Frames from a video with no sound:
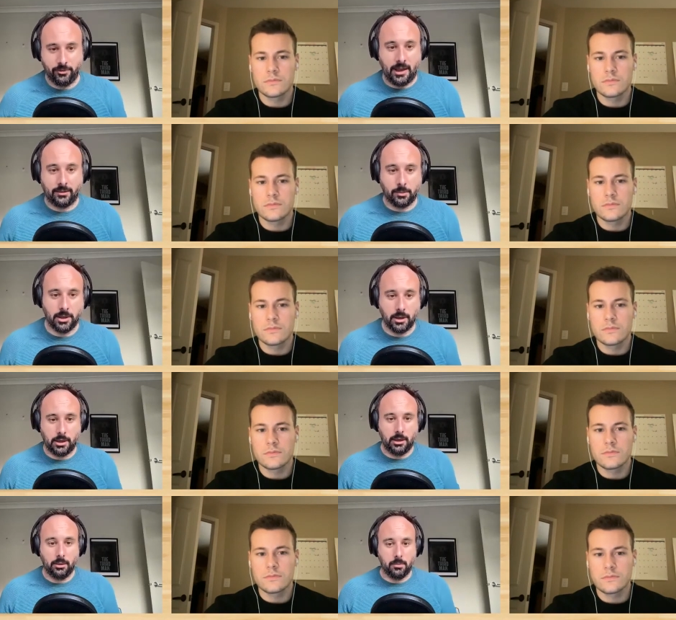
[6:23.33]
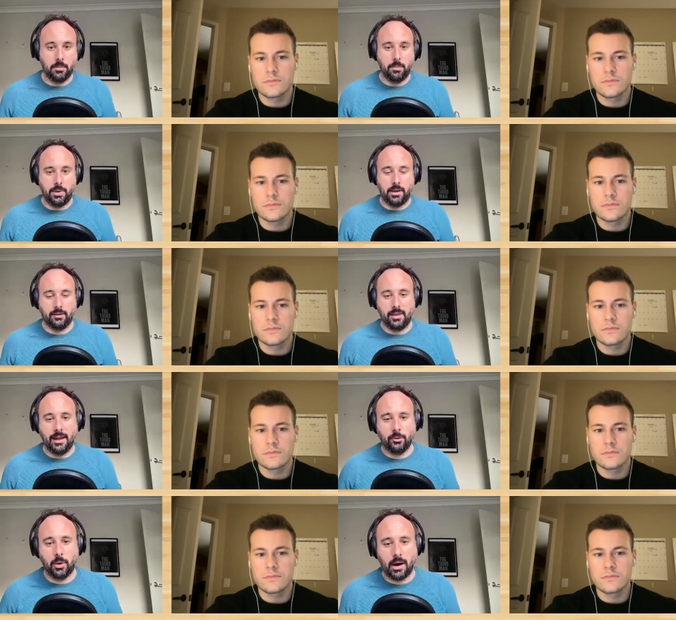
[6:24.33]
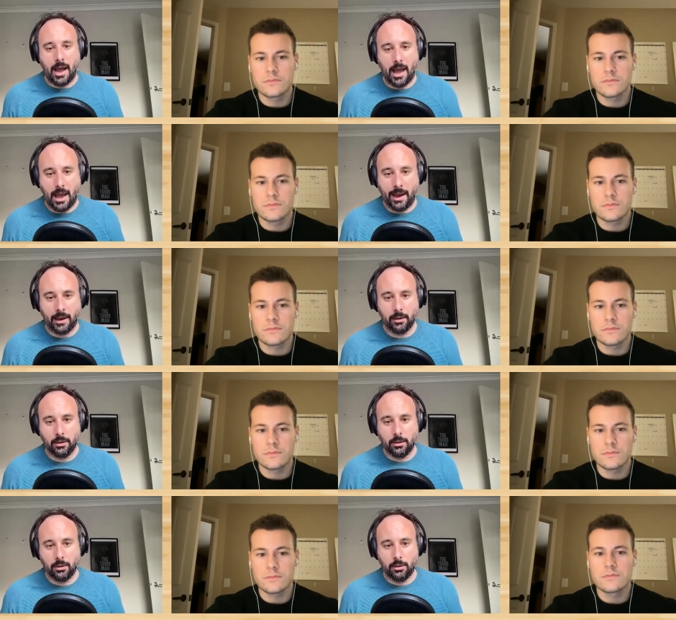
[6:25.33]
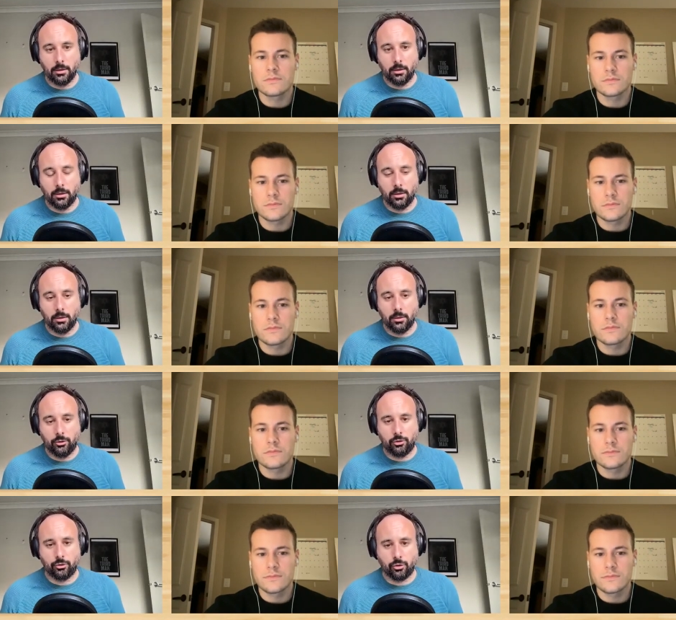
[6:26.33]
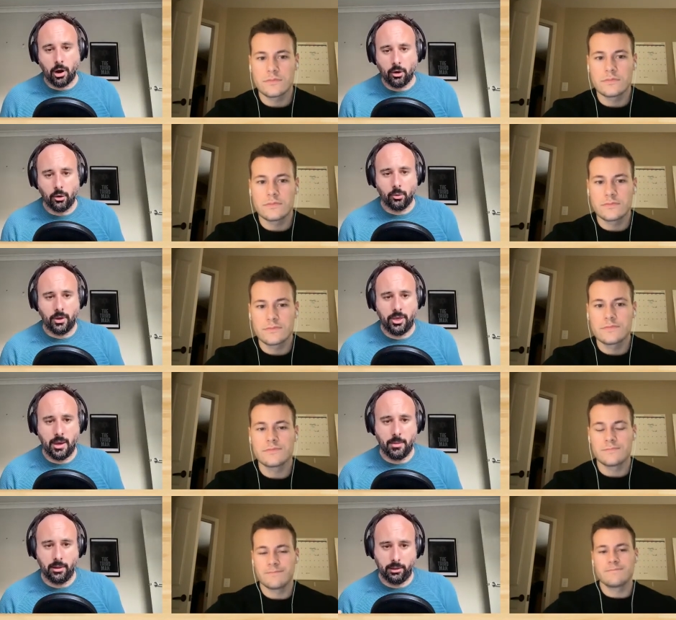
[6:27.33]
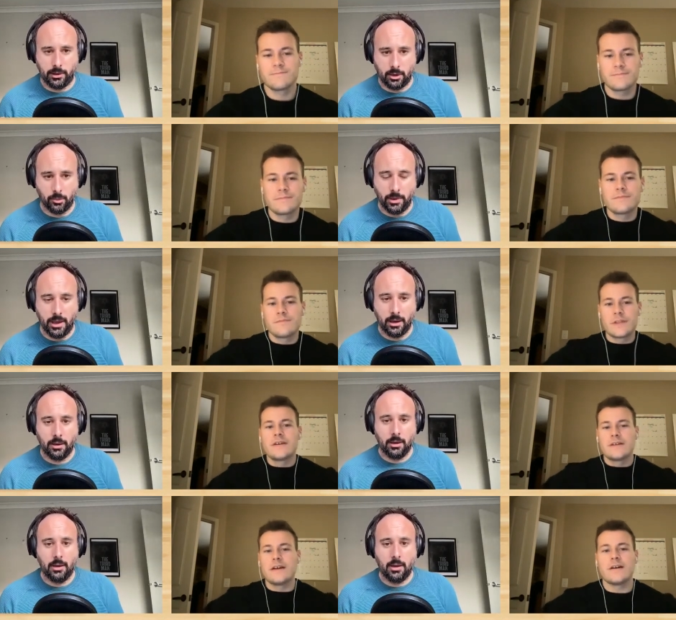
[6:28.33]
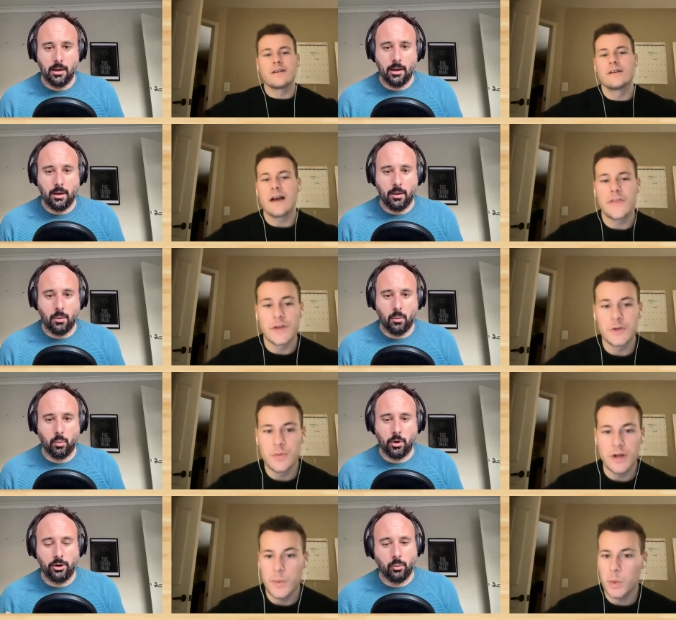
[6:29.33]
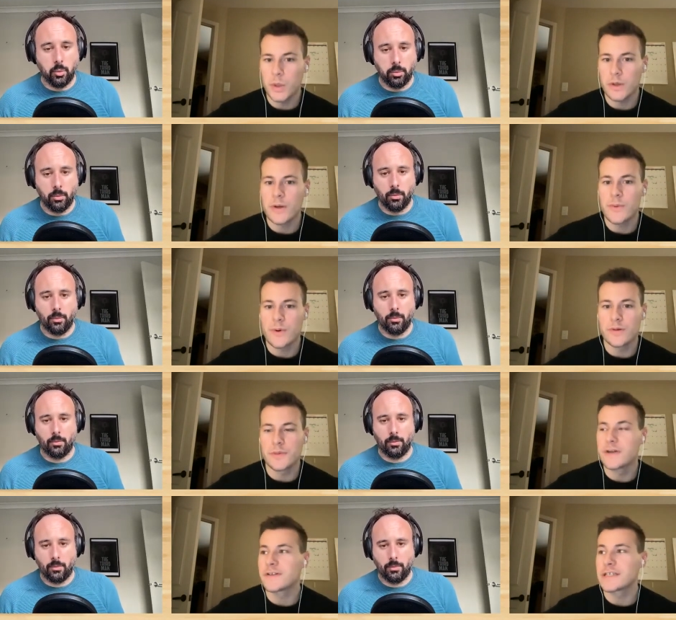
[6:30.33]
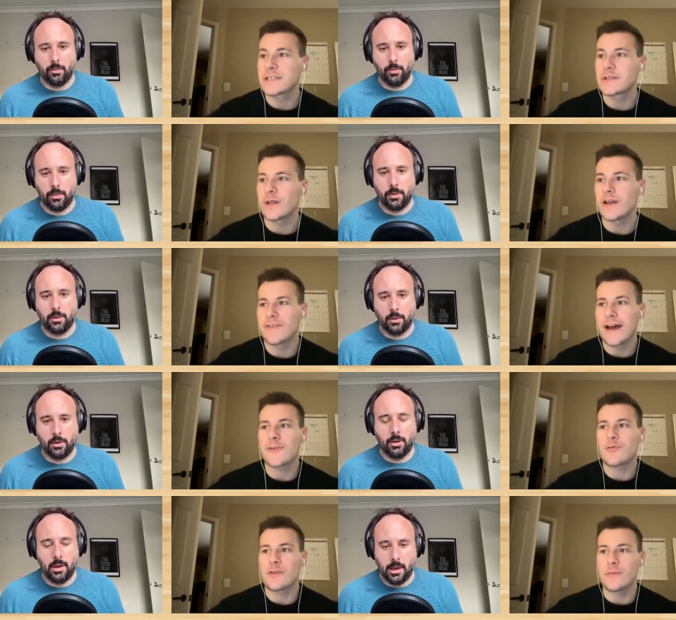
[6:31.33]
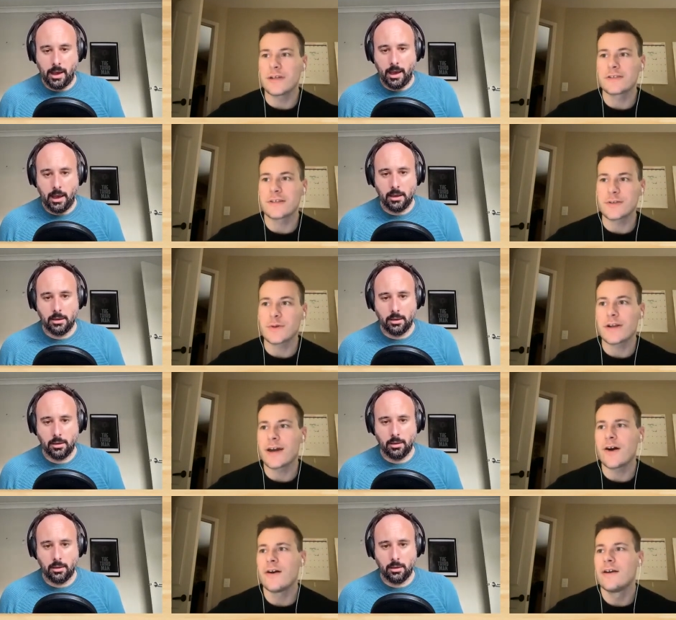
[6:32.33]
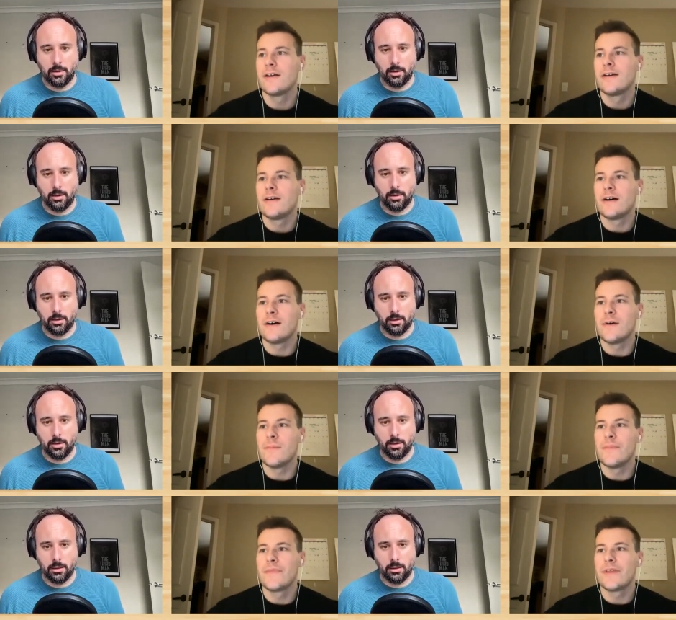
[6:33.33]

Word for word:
Speaker 1: flexibility? Because that's where I struggle with him a little bit.
Speaker 2: Yeah. I think you bring up you... a really great point because this is like that's one of yeah. the biggest things right now. Um,